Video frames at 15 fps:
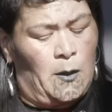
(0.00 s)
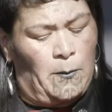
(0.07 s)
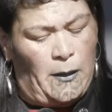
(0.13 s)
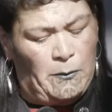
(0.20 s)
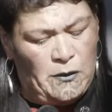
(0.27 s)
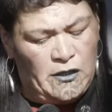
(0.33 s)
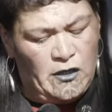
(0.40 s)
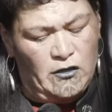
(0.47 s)

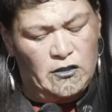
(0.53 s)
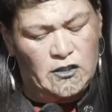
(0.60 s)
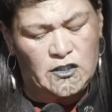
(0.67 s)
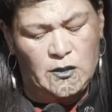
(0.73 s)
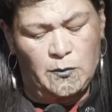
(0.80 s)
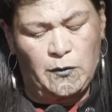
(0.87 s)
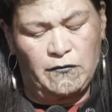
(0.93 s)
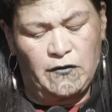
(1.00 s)
Public
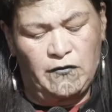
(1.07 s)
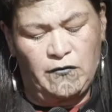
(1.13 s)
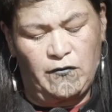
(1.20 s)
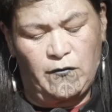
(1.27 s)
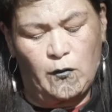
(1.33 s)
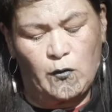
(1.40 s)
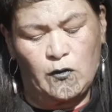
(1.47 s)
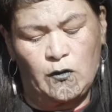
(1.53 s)
ownership of the
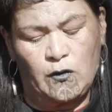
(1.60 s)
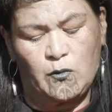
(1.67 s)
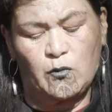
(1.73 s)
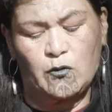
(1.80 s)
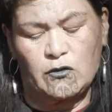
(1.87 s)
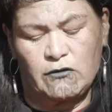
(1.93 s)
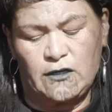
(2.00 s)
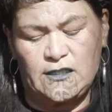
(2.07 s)
four
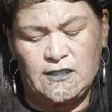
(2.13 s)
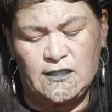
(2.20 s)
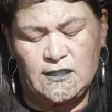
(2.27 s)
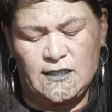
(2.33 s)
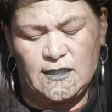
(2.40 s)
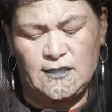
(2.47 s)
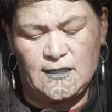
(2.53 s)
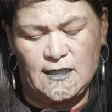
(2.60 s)
water
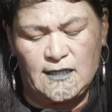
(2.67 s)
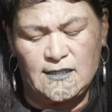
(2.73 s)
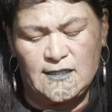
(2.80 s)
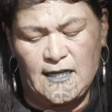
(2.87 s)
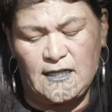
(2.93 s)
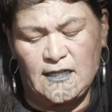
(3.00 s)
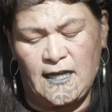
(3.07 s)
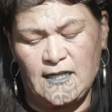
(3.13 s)
entities is
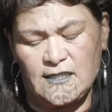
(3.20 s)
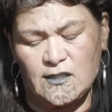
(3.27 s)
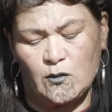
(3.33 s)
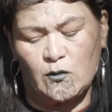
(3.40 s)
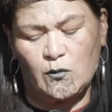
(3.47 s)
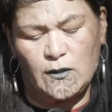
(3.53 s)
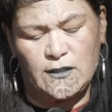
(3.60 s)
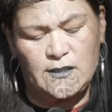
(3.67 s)
and has
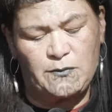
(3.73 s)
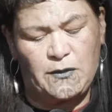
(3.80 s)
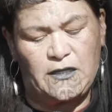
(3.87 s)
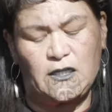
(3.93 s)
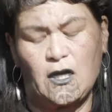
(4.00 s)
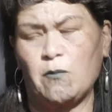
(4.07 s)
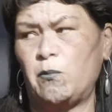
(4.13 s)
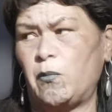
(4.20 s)
always
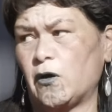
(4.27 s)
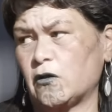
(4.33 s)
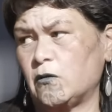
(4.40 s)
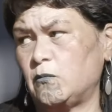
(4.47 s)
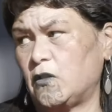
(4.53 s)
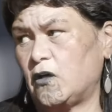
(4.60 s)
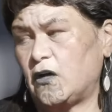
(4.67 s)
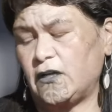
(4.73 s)
been a
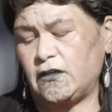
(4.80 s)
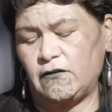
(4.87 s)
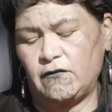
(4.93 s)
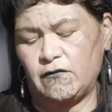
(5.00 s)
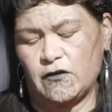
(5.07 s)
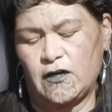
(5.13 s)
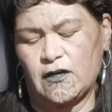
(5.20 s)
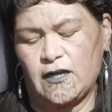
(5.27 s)
bottom line
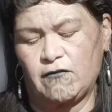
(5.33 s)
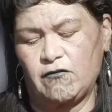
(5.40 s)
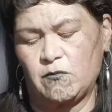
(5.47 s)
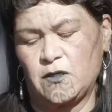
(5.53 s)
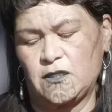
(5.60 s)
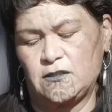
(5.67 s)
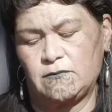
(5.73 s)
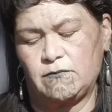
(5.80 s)
for our
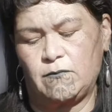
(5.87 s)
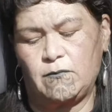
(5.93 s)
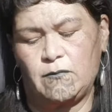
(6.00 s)
government.